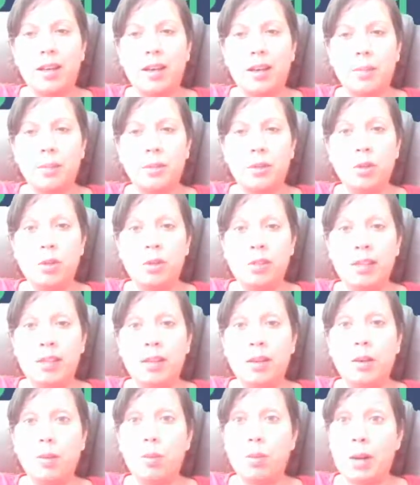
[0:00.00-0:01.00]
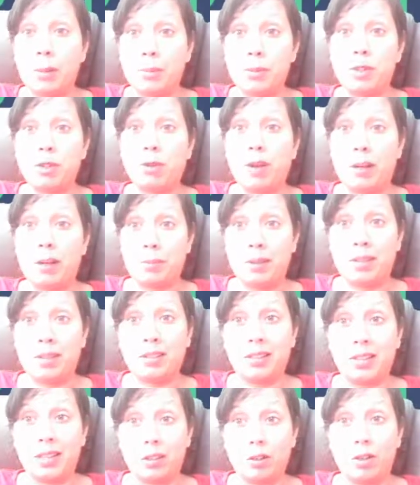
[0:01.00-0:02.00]
using web scraping
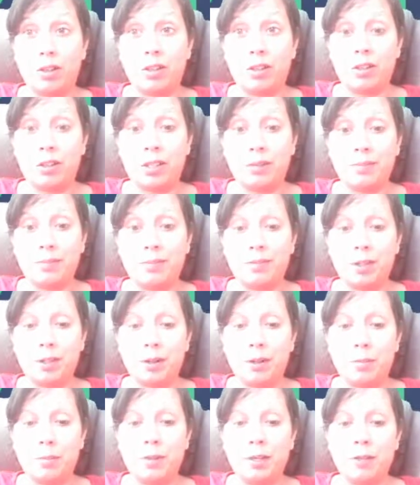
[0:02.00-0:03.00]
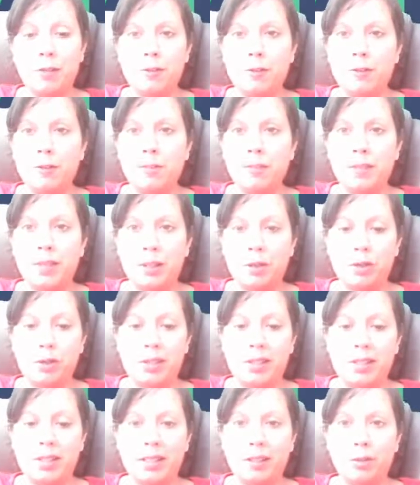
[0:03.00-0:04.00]
technology. So a bit of
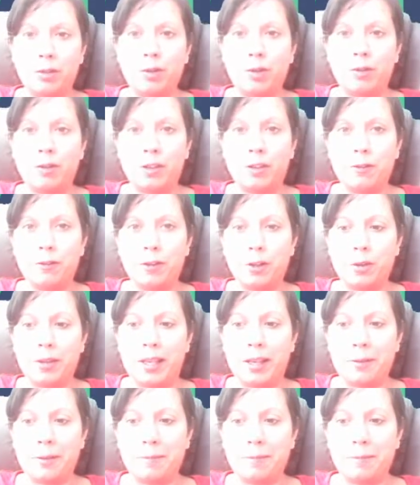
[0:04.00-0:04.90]
interesting trivia for you there.